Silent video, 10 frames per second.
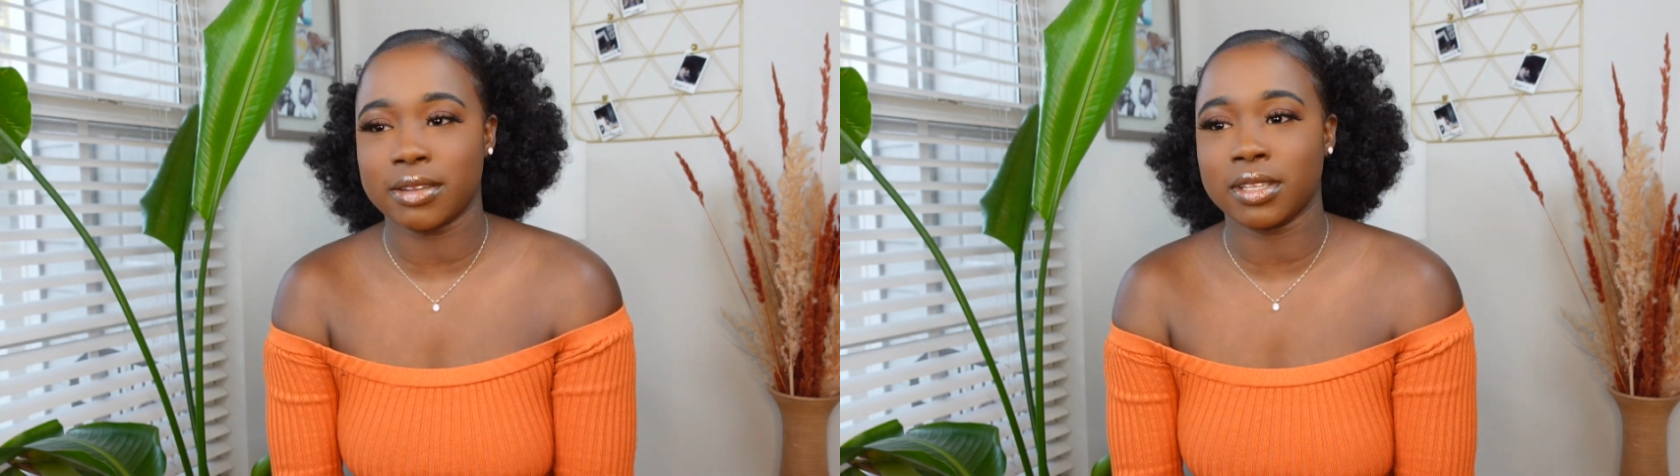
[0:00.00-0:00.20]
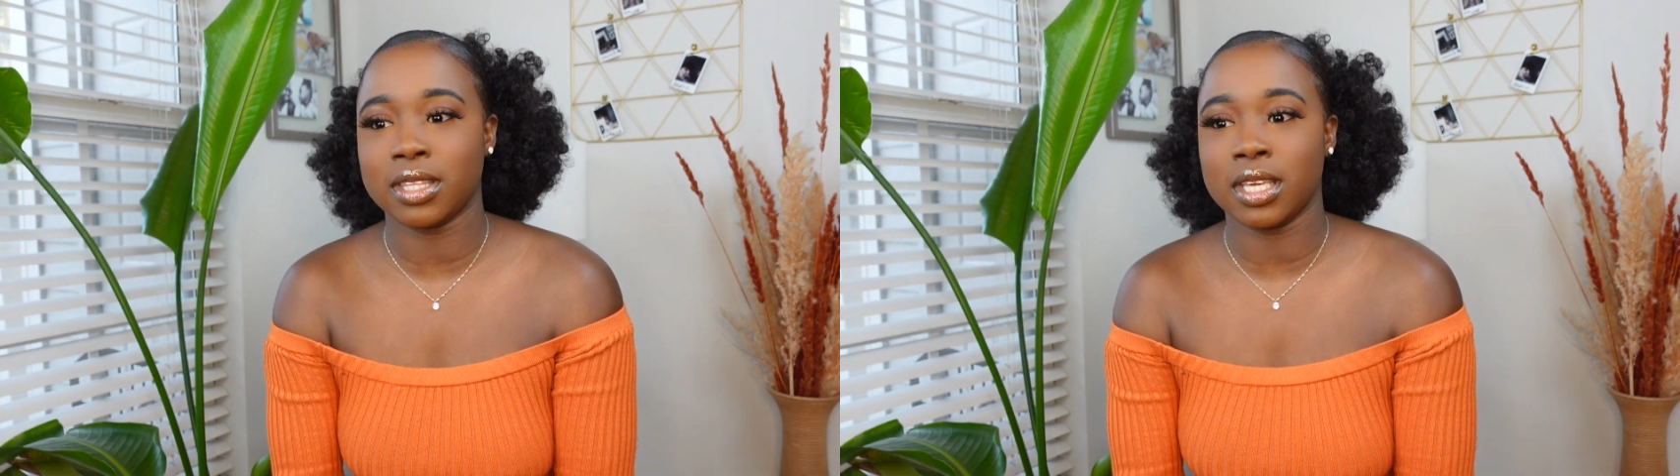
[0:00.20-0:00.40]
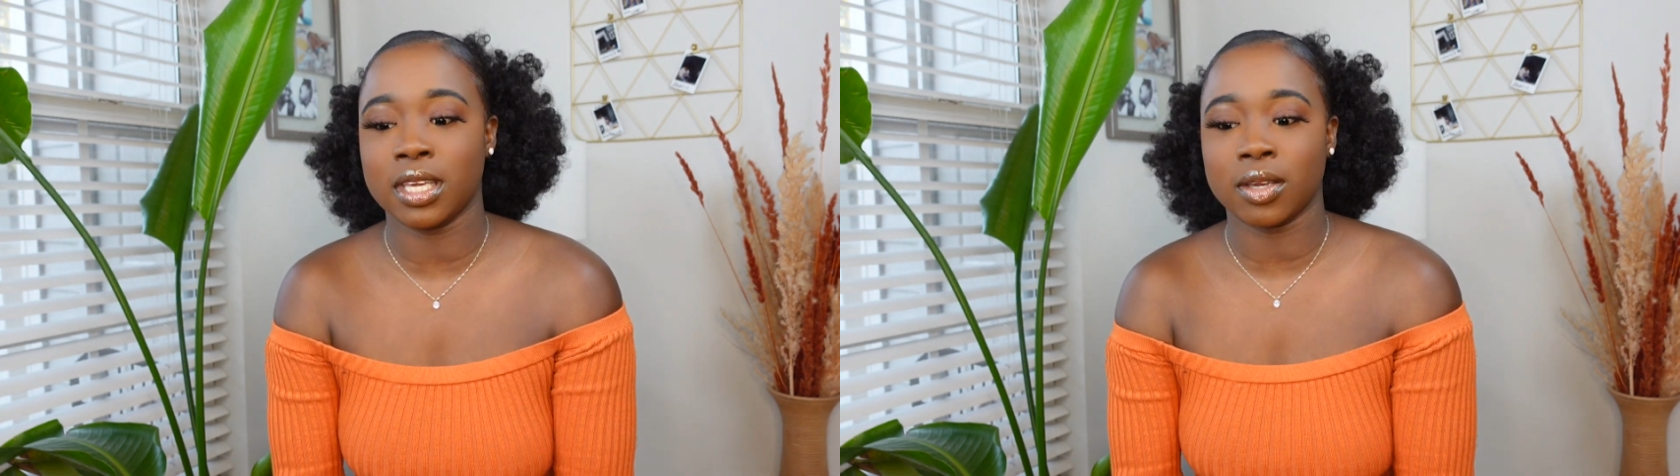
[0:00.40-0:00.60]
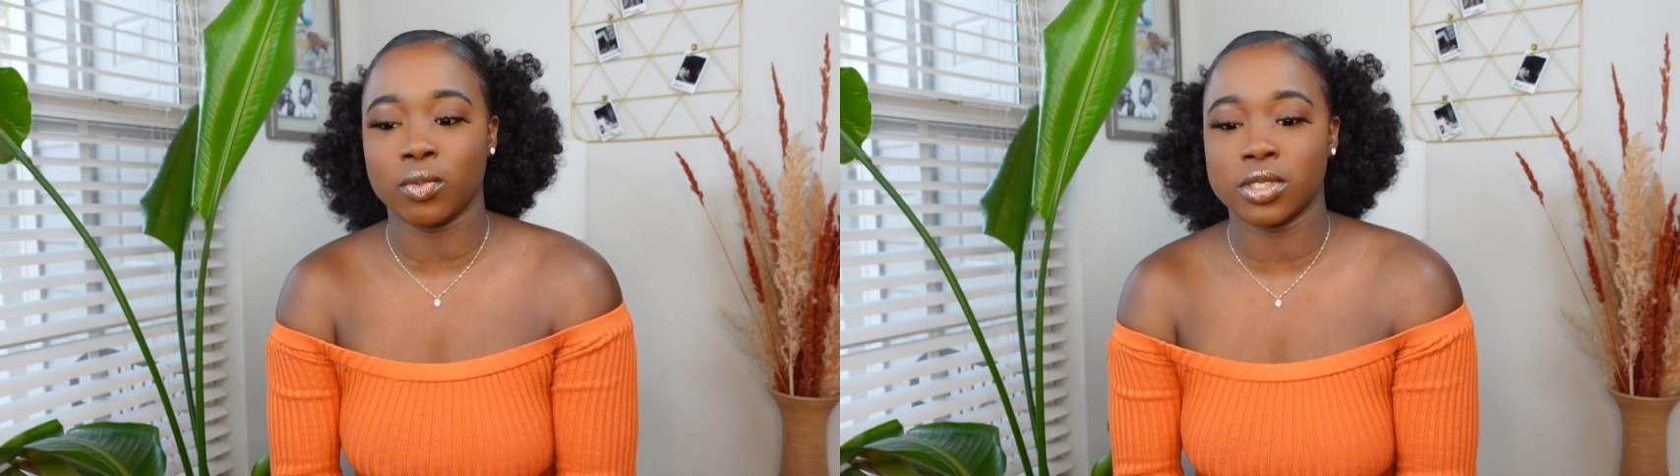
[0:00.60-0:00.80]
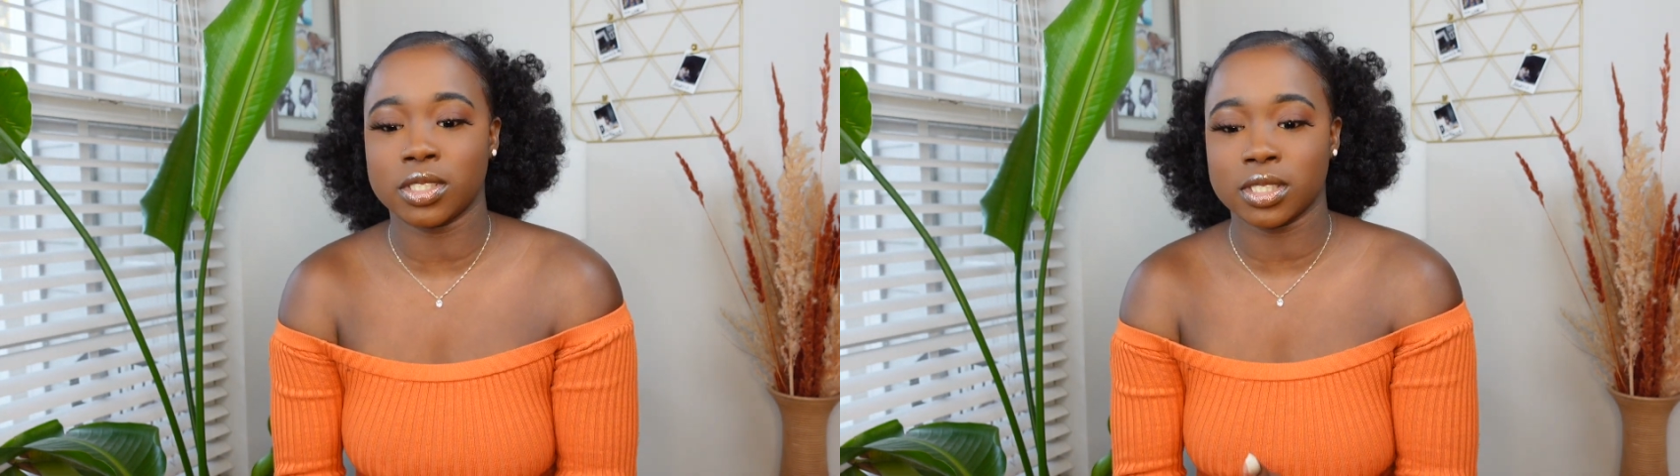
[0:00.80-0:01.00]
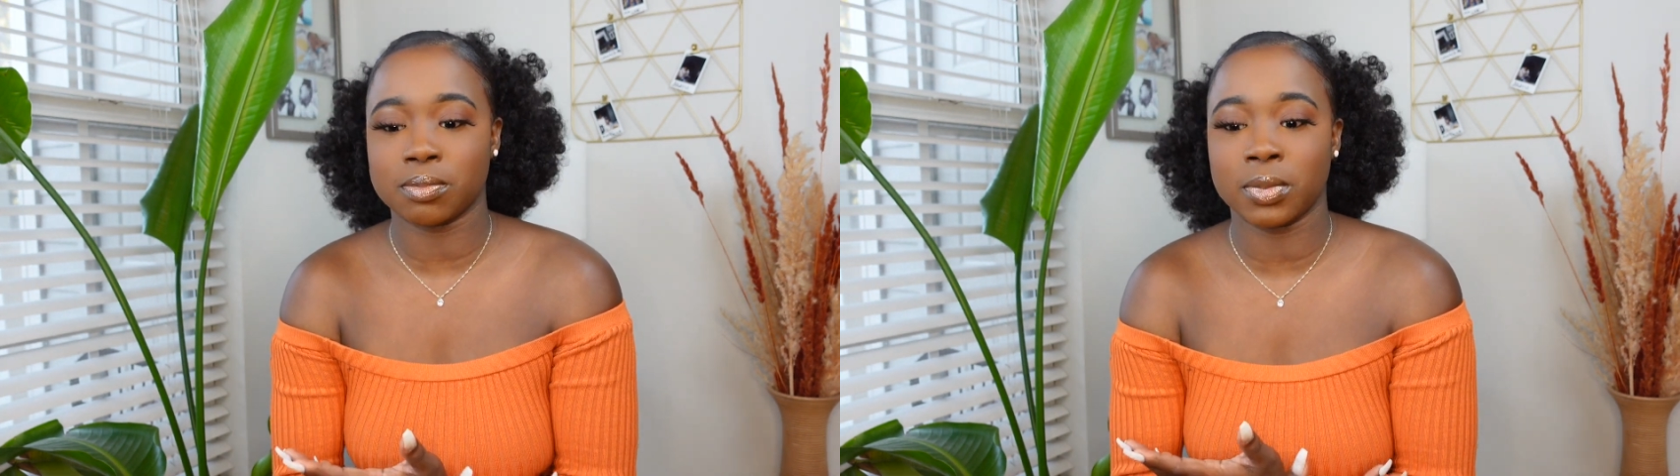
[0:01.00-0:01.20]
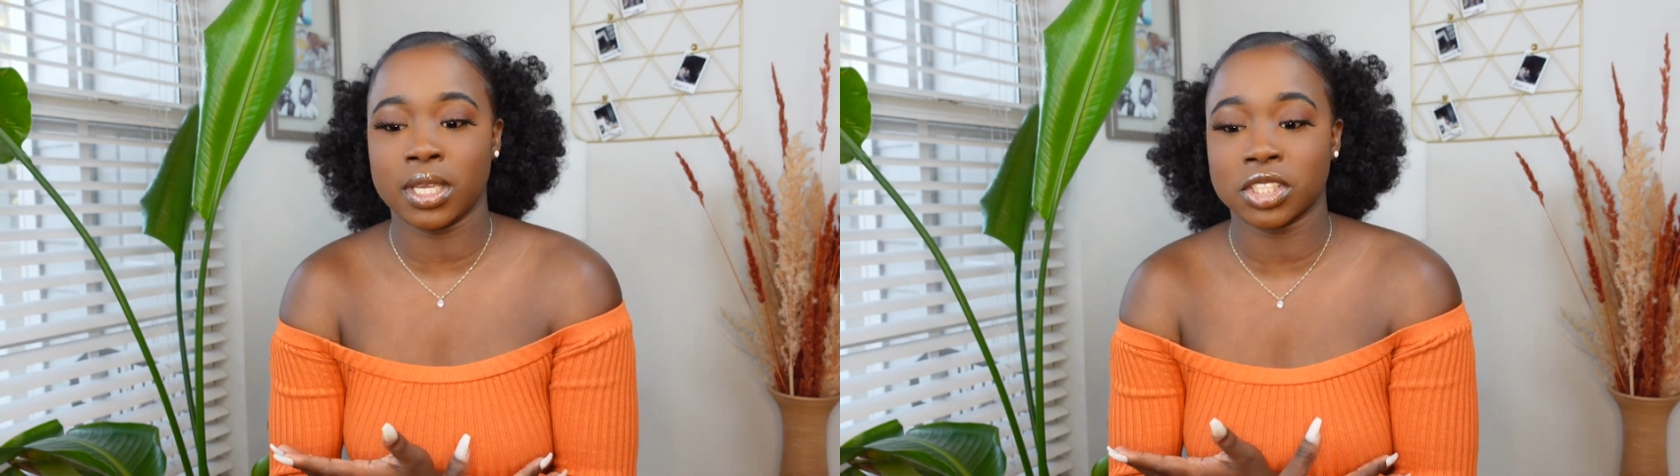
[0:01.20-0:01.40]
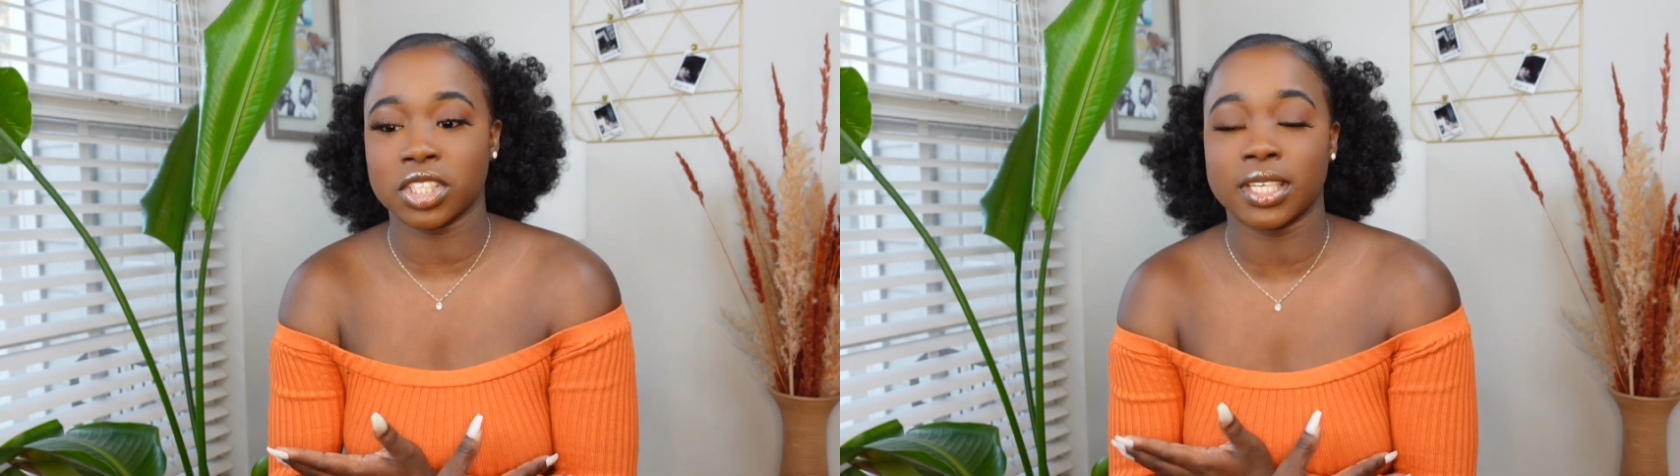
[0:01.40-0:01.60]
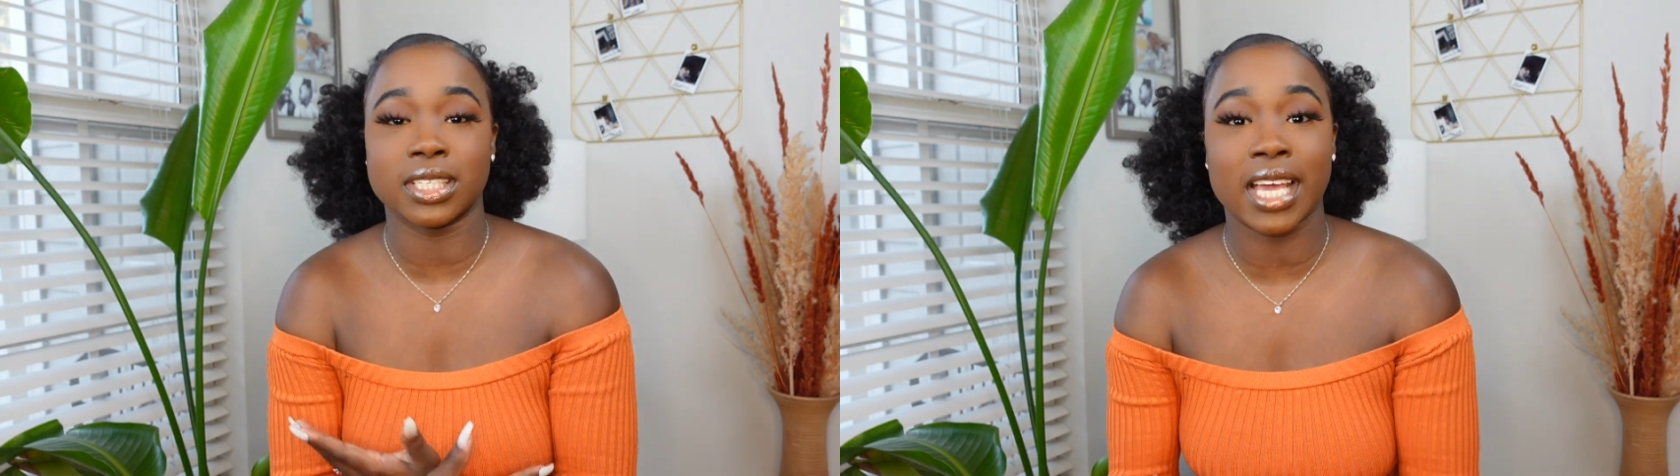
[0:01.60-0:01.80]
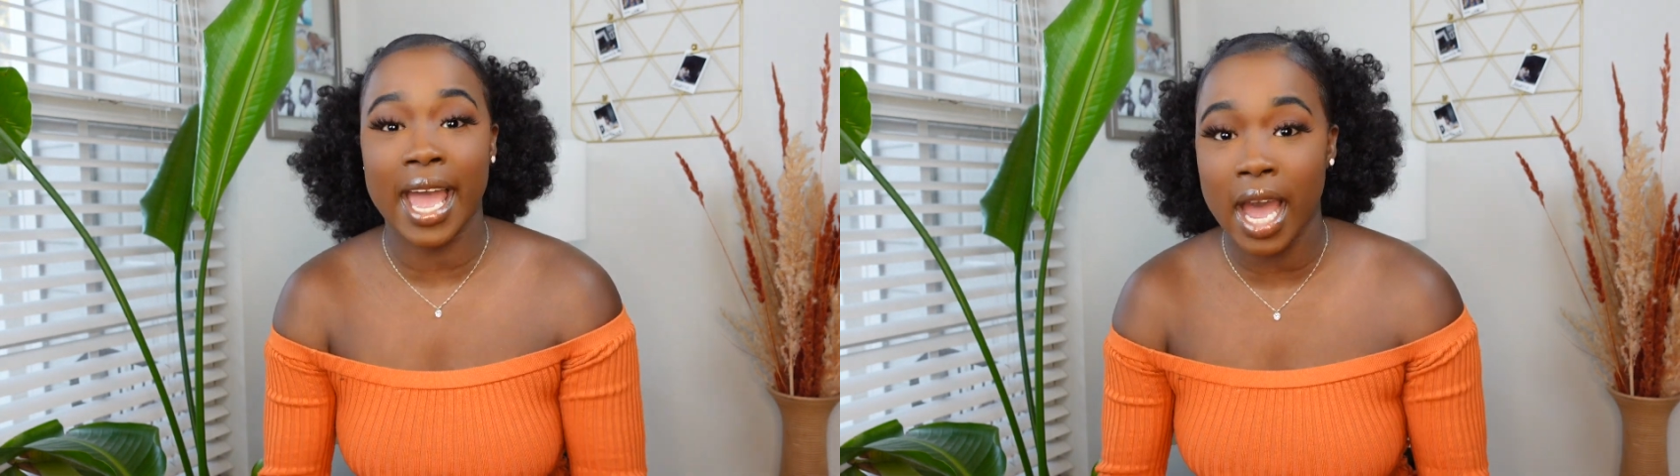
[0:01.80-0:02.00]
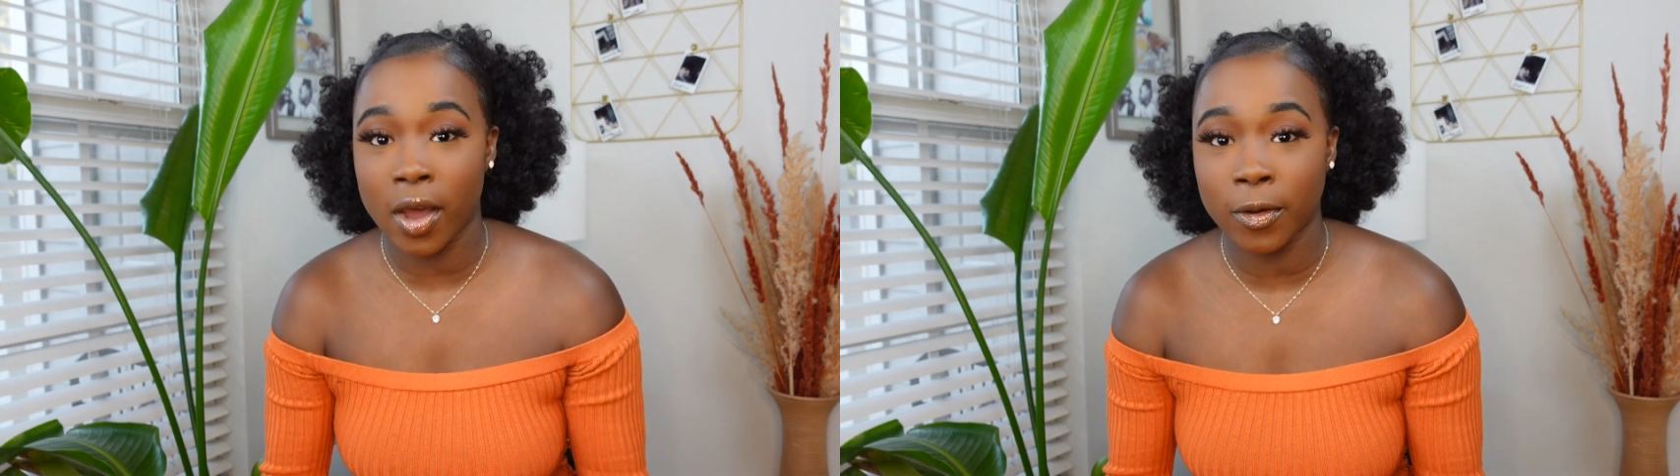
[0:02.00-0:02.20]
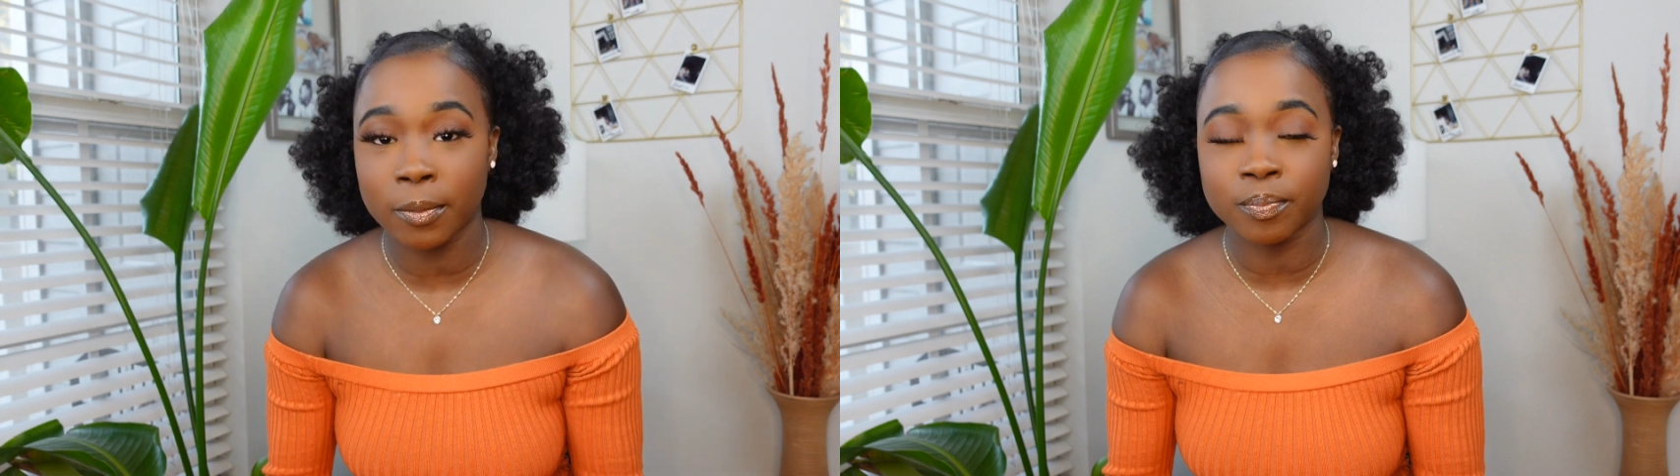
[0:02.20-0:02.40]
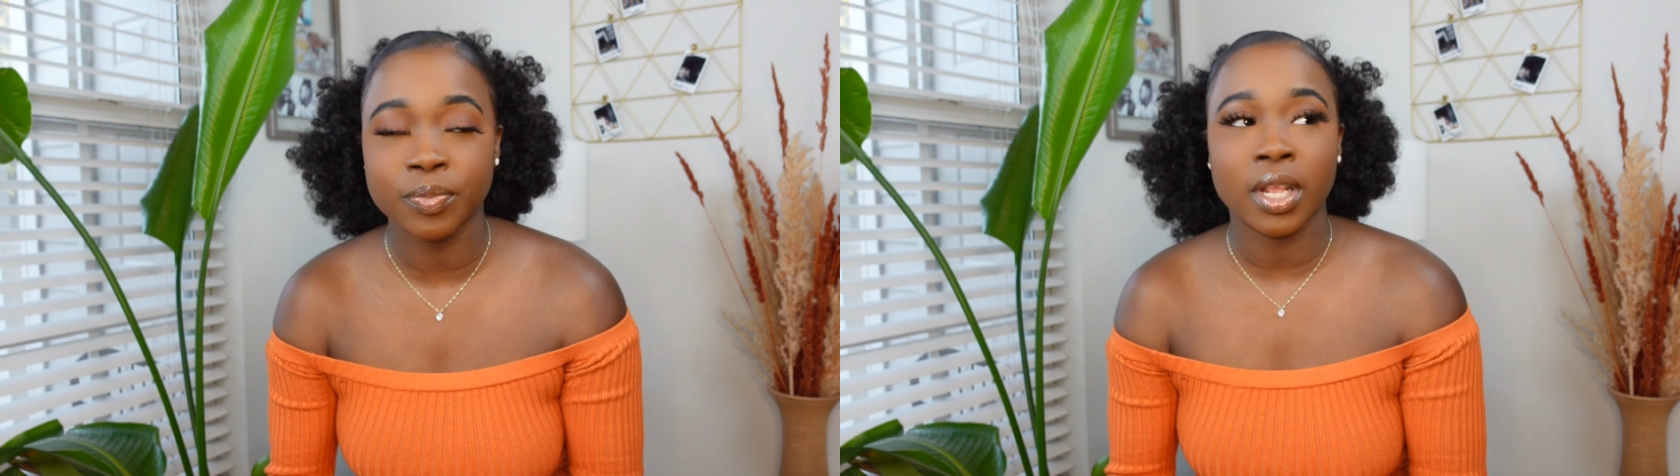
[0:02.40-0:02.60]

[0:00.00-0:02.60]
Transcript: everything was just being shut down.